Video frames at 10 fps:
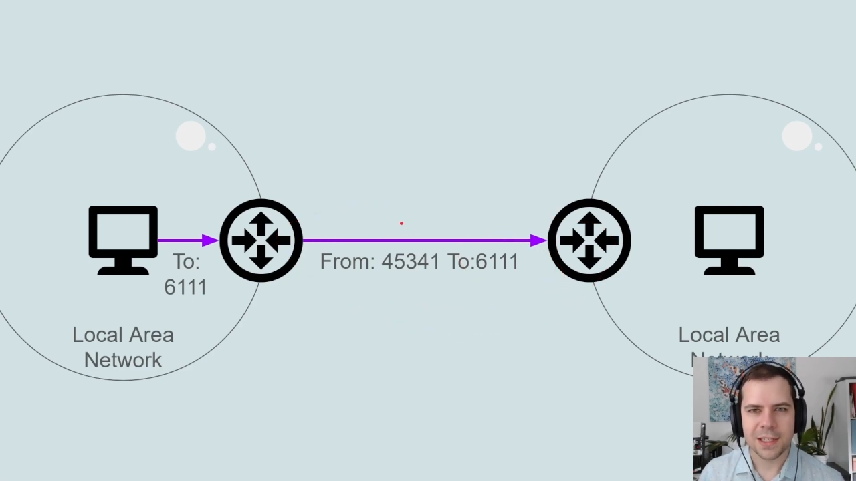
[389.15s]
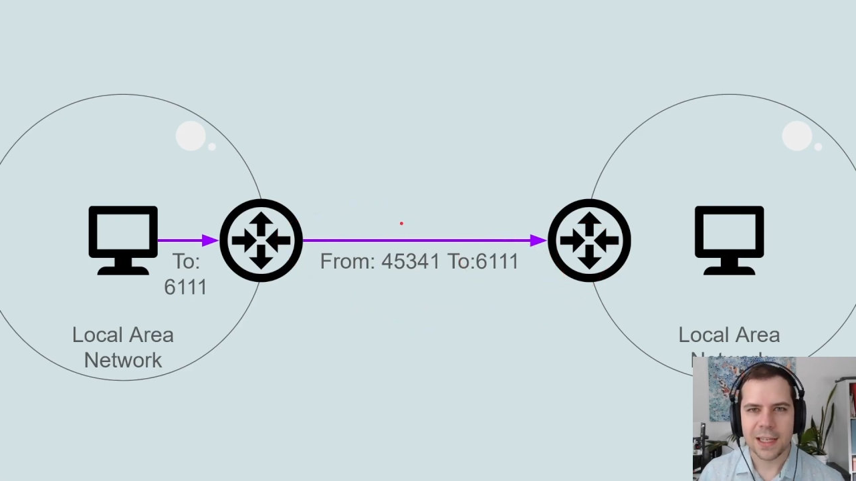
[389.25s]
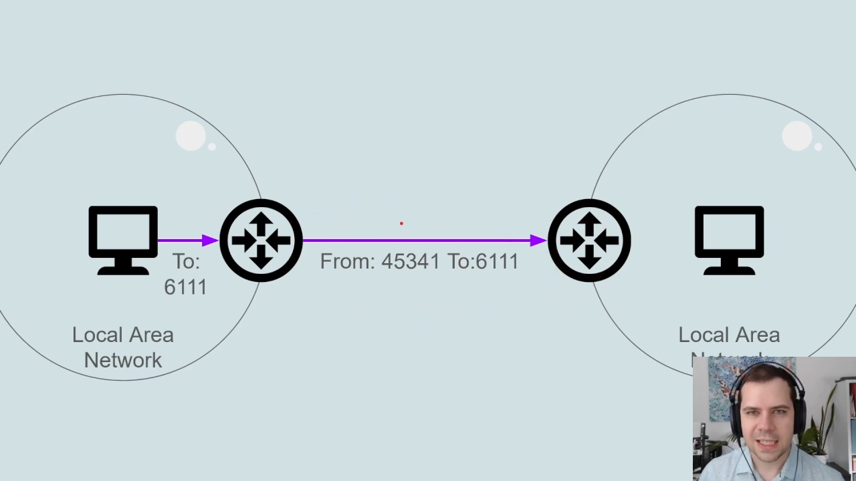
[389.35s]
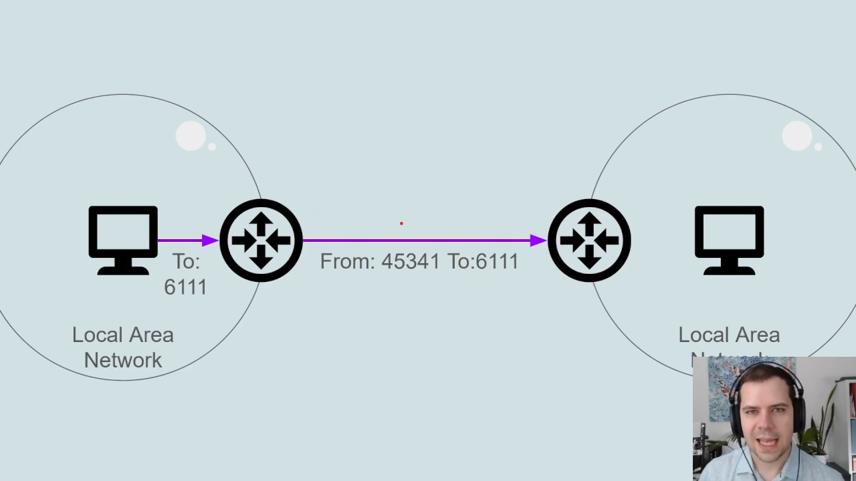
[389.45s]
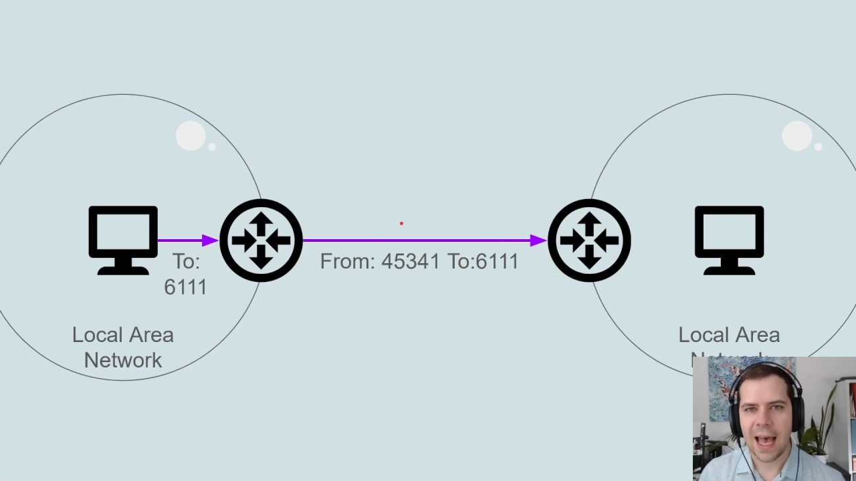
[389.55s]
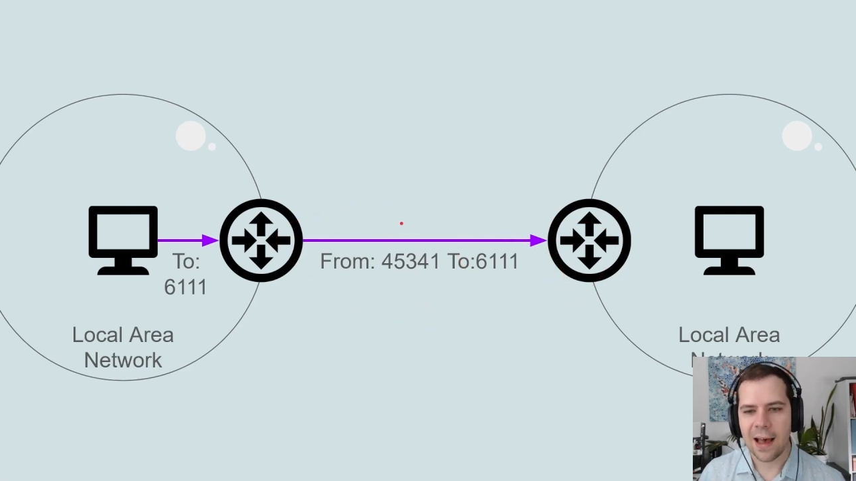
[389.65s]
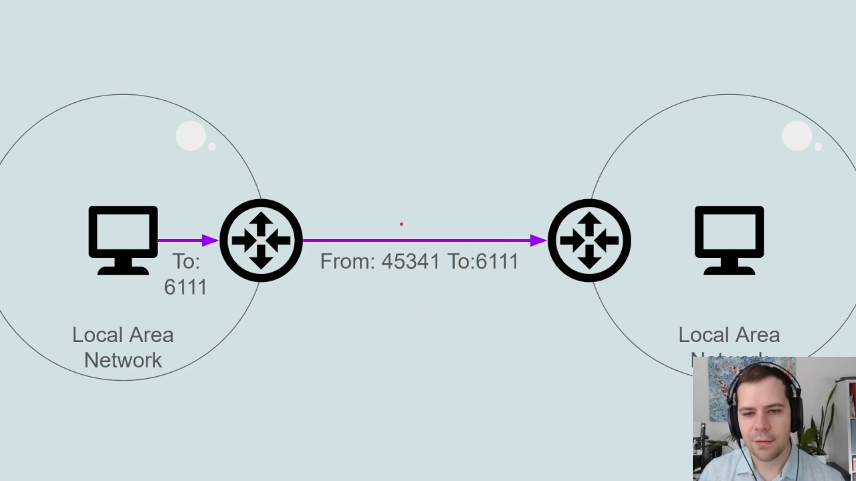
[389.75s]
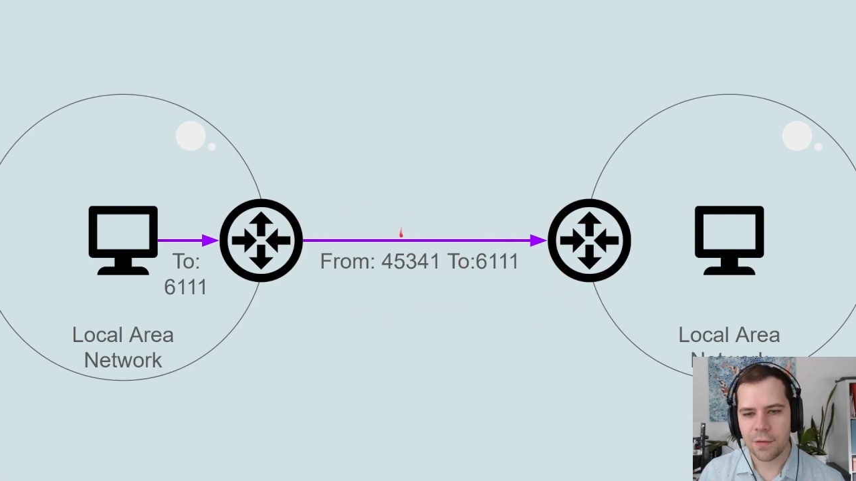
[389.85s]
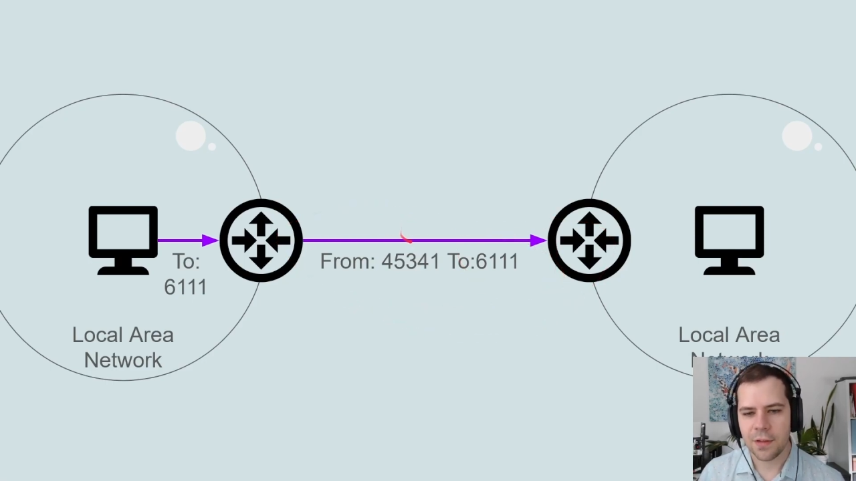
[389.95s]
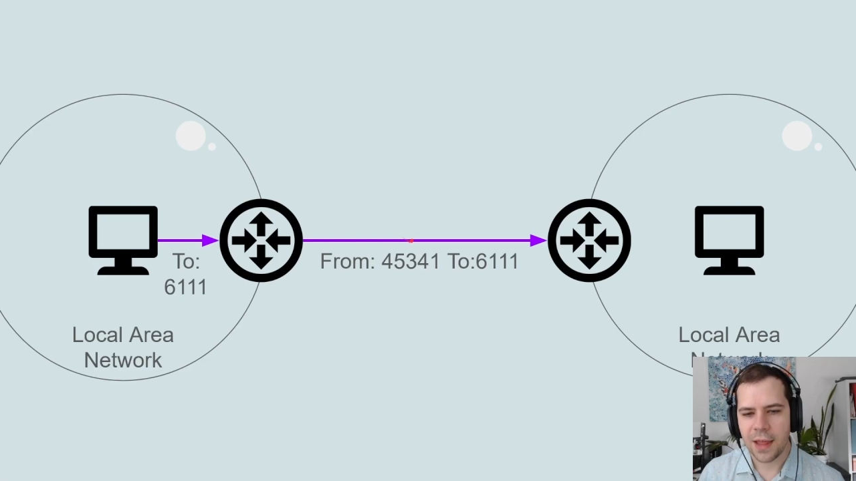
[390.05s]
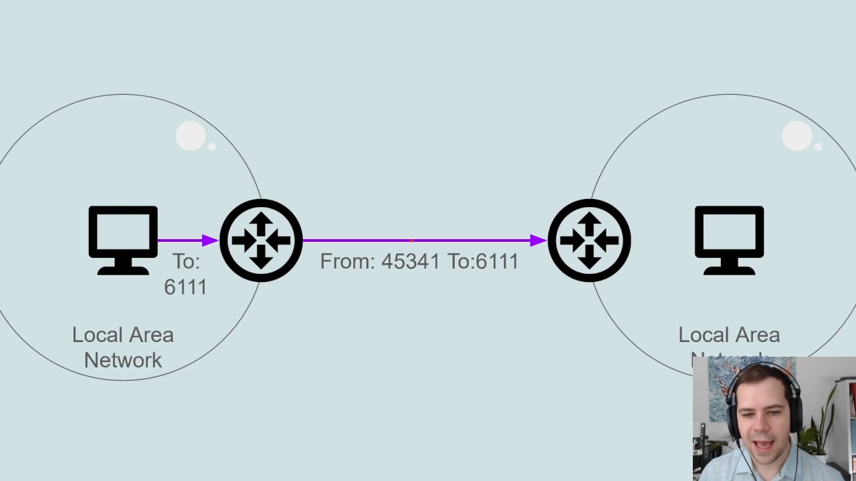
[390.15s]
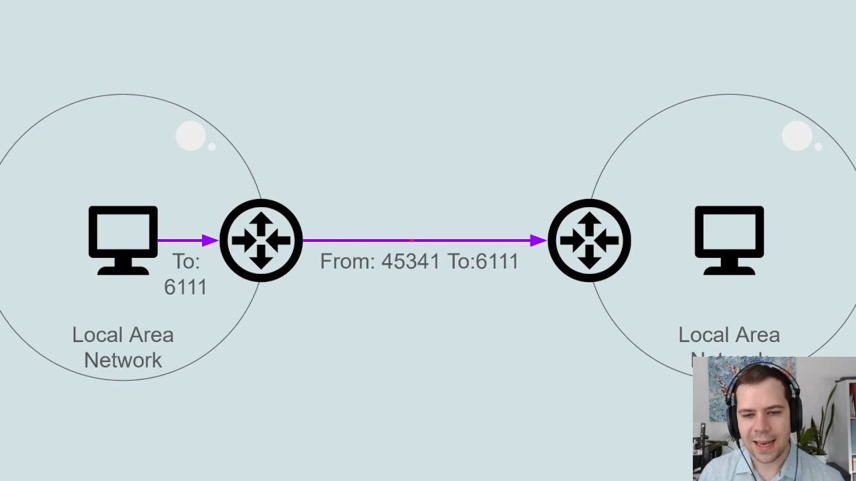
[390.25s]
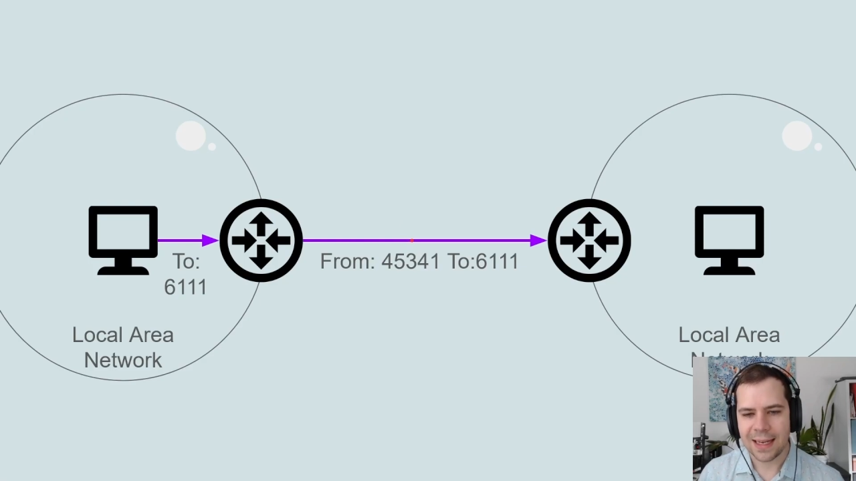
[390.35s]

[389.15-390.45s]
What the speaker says: it doesn't have that